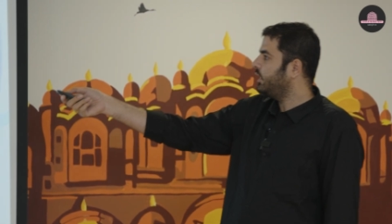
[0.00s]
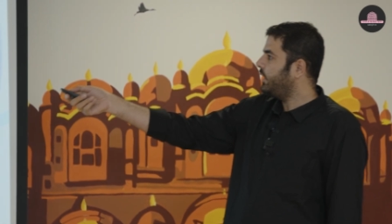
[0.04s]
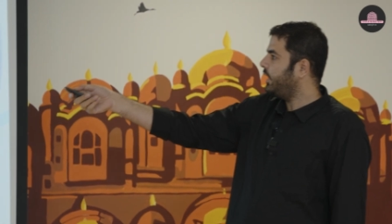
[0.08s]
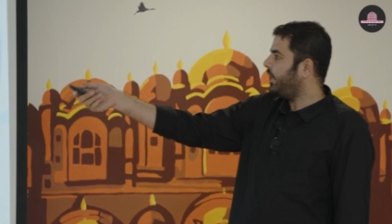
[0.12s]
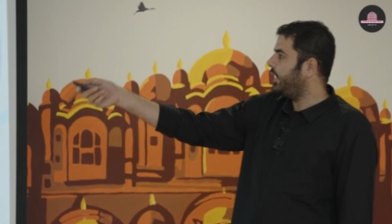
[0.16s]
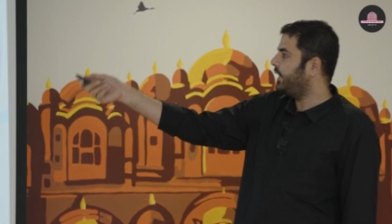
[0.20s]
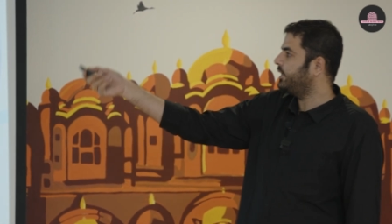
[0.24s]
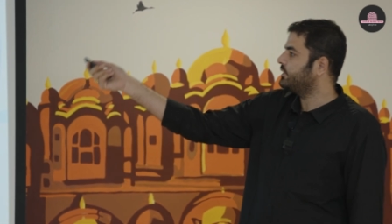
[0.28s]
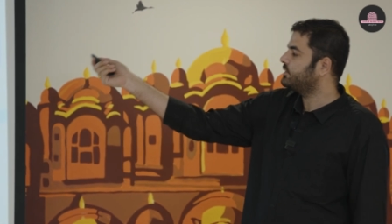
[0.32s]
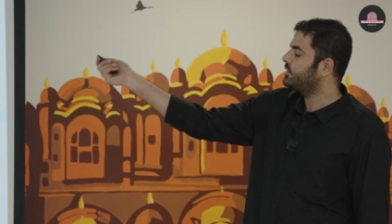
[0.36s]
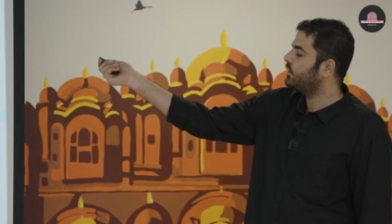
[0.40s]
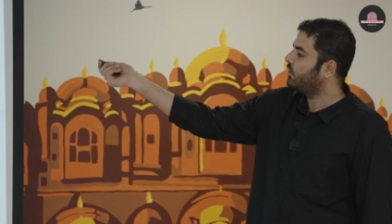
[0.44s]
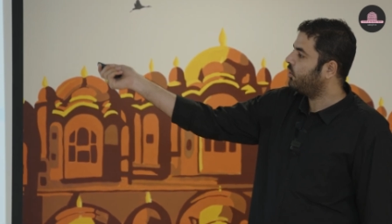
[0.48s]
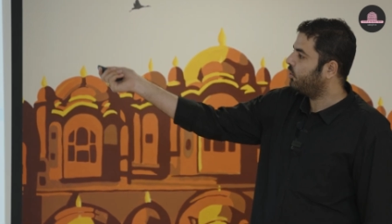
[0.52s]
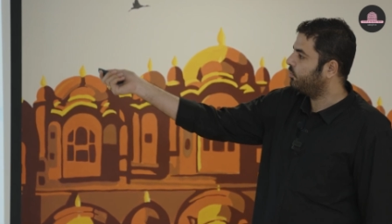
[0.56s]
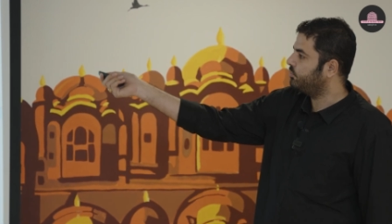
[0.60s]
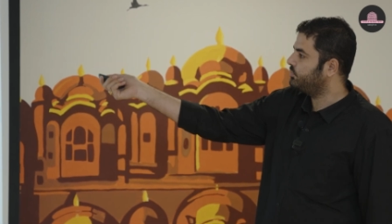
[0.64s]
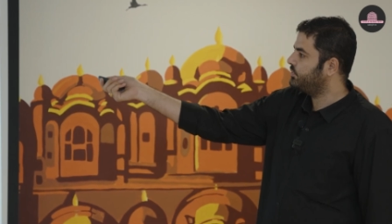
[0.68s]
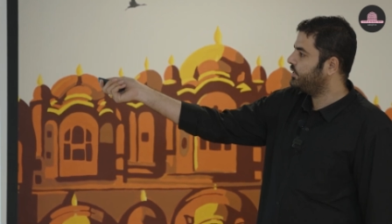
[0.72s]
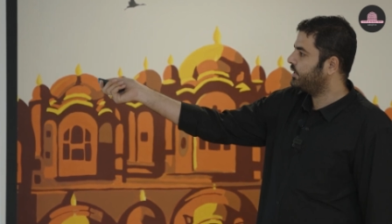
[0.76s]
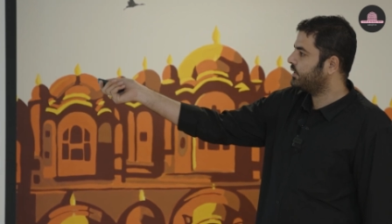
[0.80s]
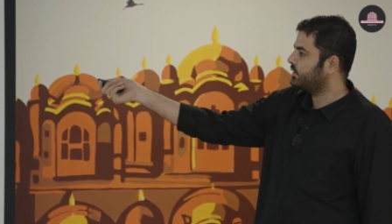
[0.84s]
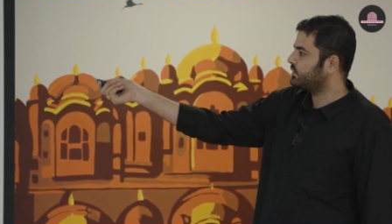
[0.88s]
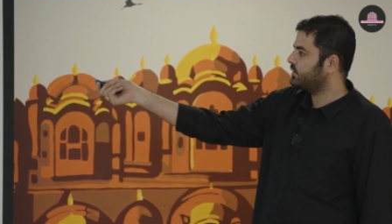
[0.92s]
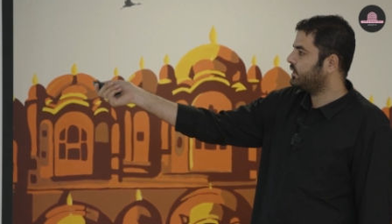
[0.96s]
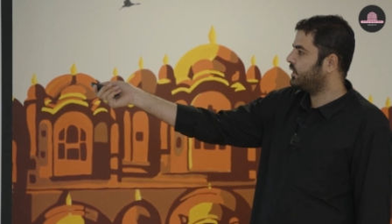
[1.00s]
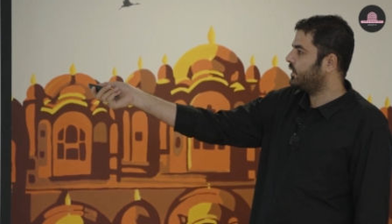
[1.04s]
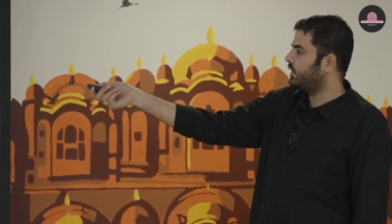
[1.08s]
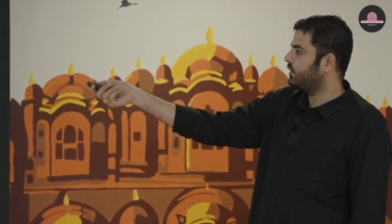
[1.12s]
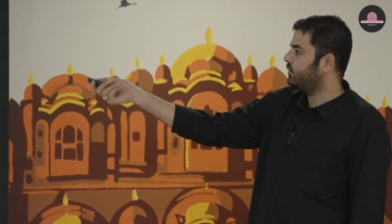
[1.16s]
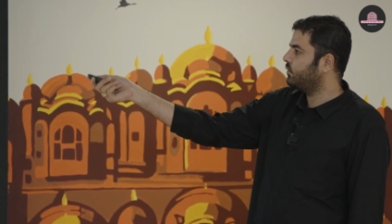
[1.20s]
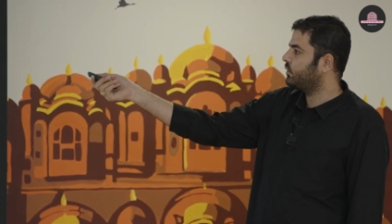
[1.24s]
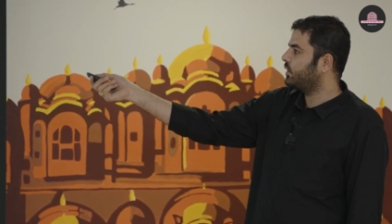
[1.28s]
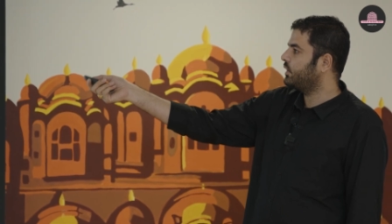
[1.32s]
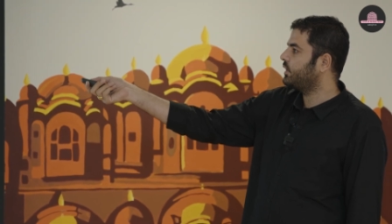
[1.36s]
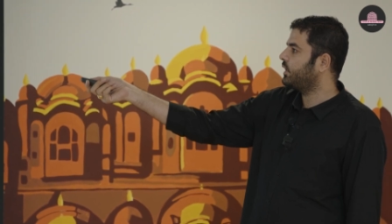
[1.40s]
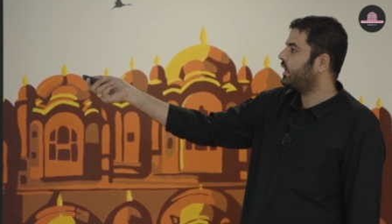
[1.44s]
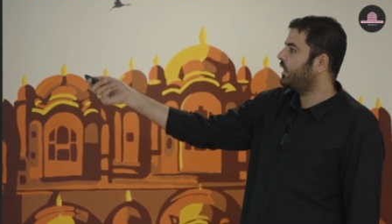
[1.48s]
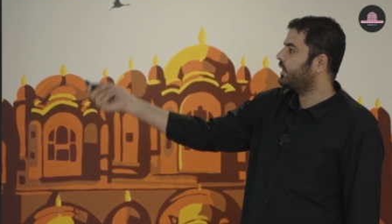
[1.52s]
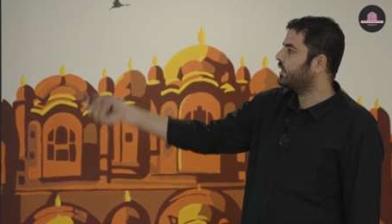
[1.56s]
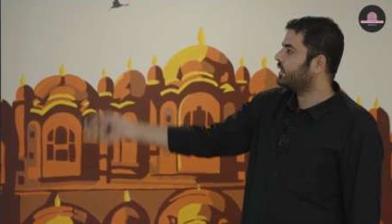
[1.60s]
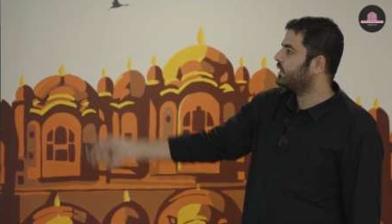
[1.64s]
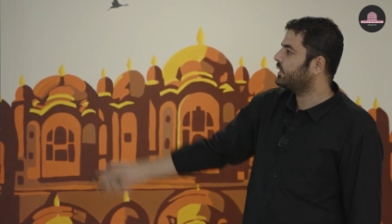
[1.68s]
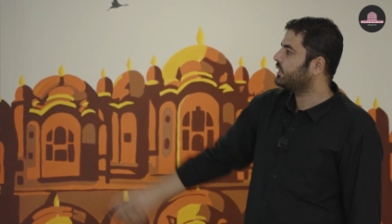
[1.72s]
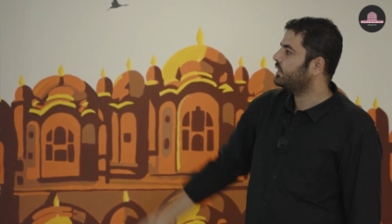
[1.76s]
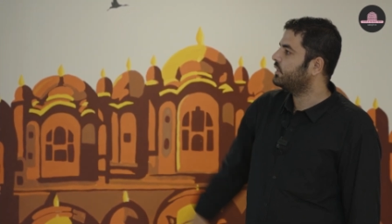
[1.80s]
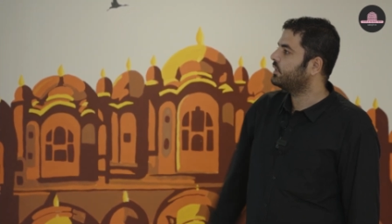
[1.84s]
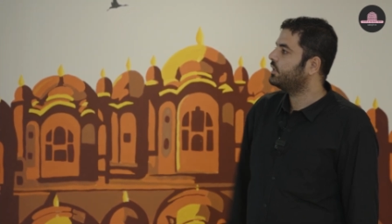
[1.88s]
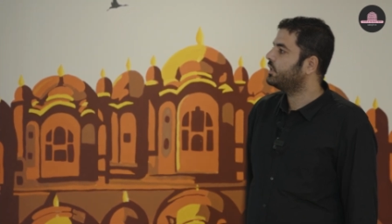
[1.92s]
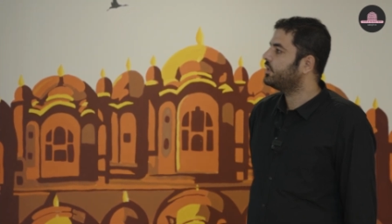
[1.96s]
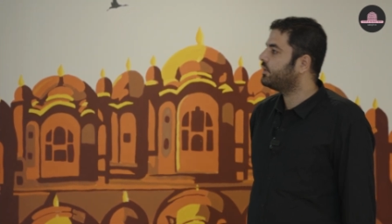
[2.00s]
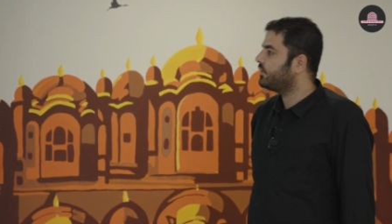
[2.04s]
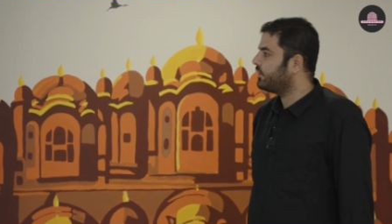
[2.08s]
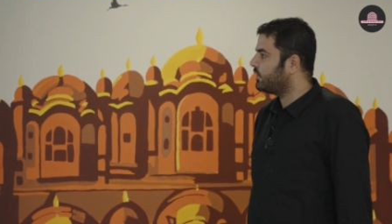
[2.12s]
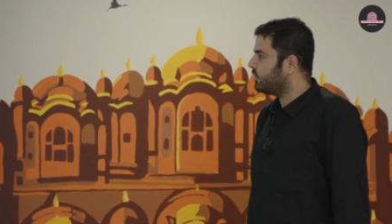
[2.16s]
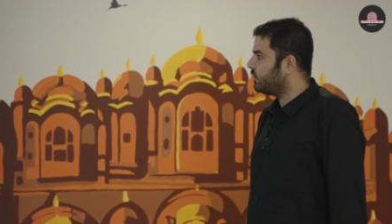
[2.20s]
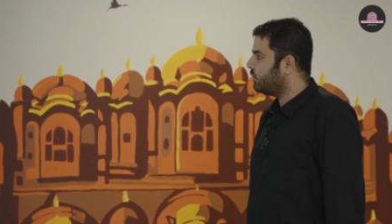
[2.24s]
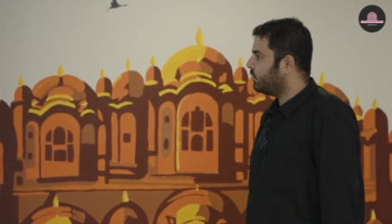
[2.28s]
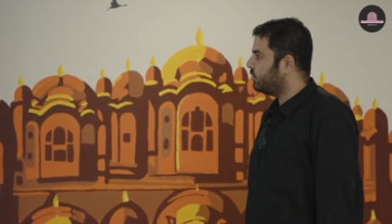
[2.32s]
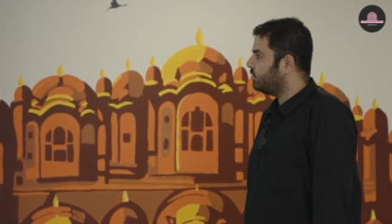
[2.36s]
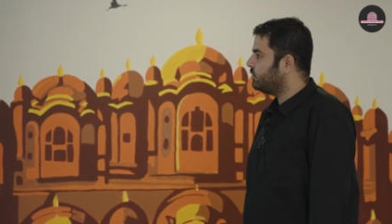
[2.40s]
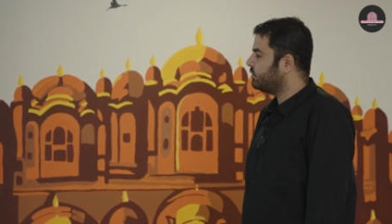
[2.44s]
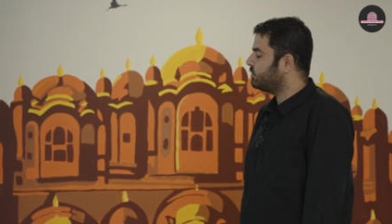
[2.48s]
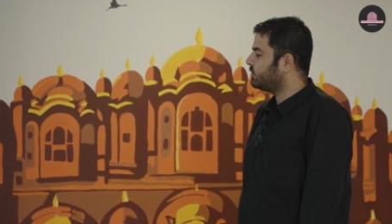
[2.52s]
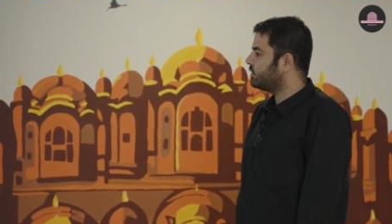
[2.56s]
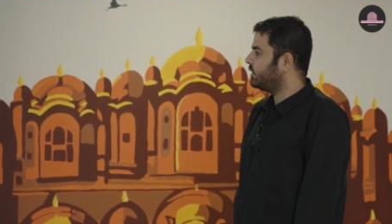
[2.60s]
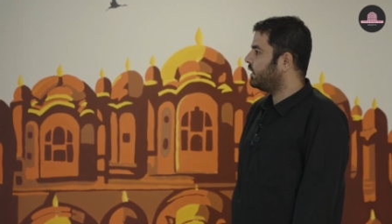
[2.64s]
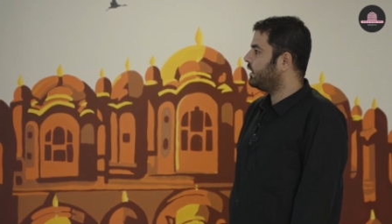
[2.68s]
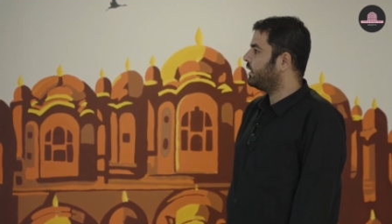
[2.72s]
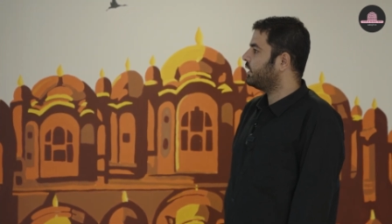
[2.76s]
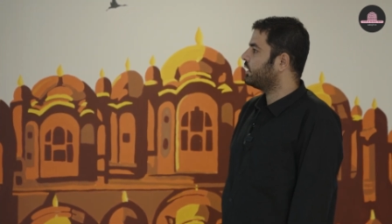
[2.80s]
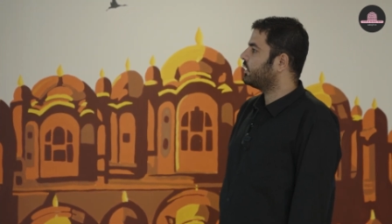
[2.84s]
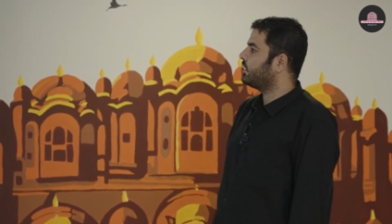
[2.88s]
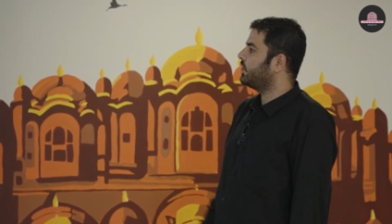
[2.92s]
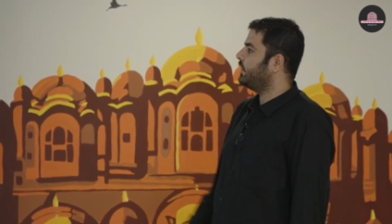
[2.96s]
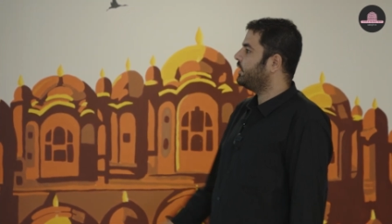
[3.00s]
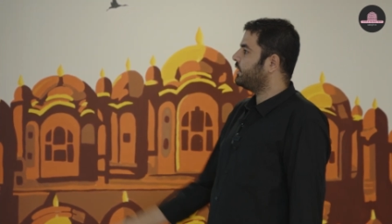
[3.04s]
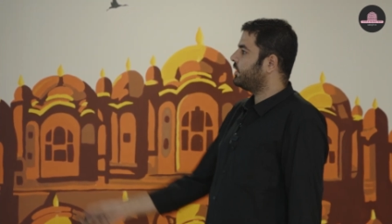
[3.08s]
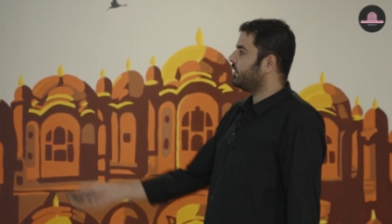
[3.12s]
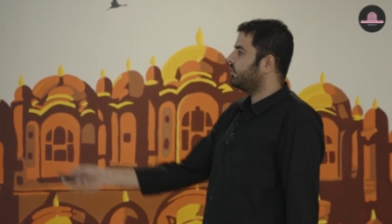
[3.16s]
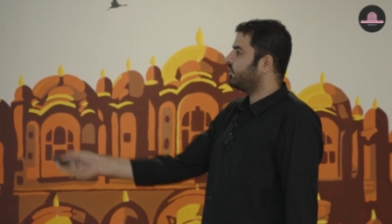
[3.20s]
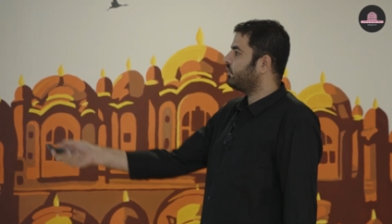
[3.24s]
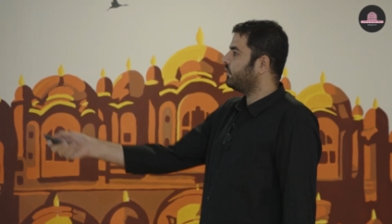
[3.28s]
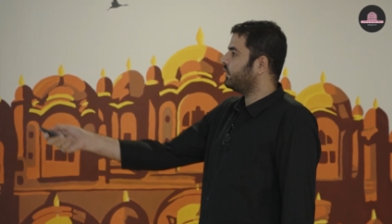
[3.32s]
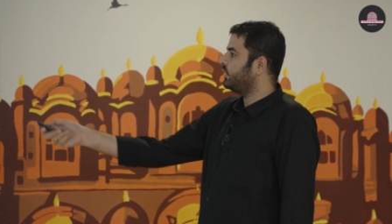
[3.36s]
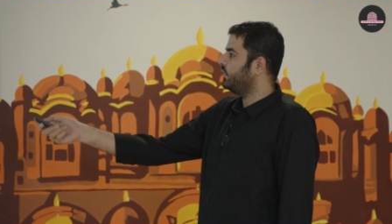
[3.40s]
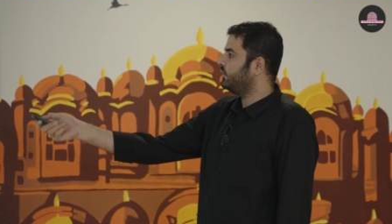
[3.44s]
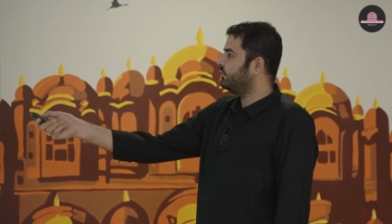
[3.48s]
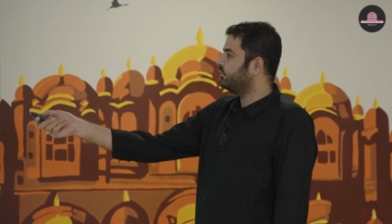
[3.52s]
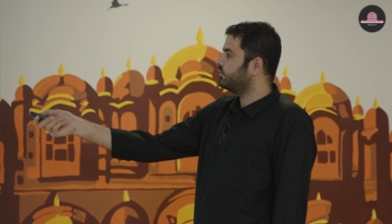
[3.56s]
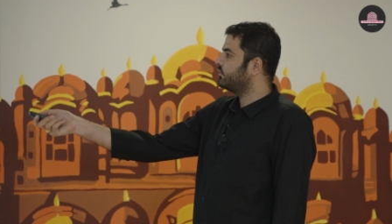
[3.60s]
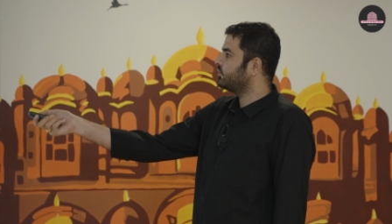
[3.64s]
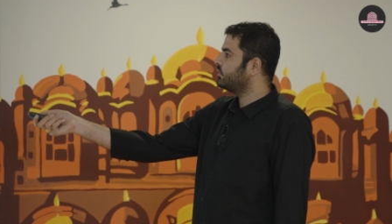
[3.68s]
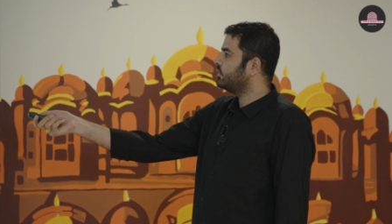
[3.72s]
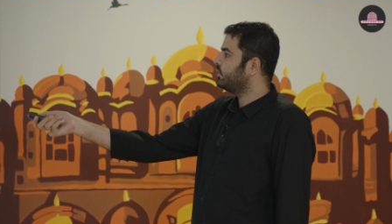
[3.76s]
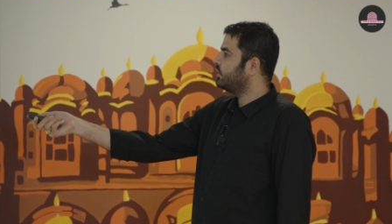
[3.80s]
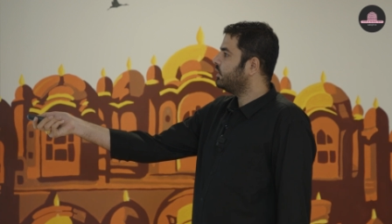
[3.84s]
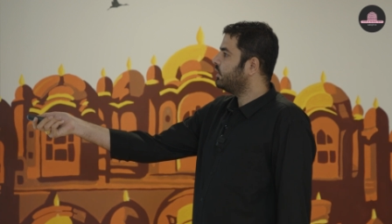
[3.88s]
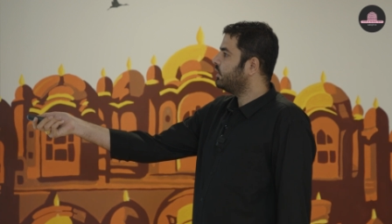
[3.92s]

as a objects, and you can directly create records and cater your needs.